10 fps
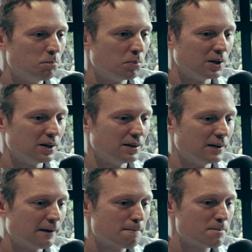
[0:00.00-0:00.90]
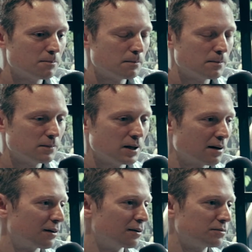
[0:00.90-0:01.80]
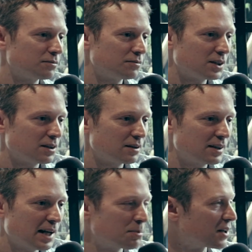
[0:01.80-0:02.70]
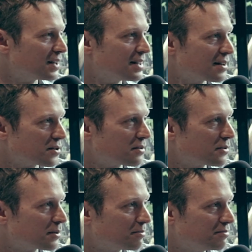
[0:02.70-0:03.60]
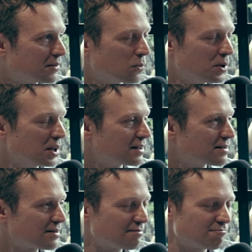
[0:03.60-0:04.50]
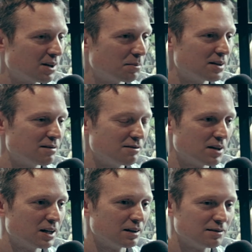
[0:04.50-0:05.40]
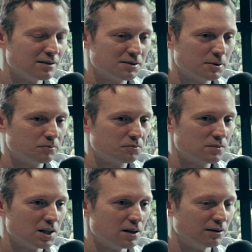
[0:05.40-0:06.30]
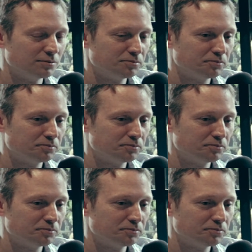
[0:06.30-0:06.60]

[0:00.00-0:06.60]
I don't know. Camping in the desert for a week is not my thing, and you know,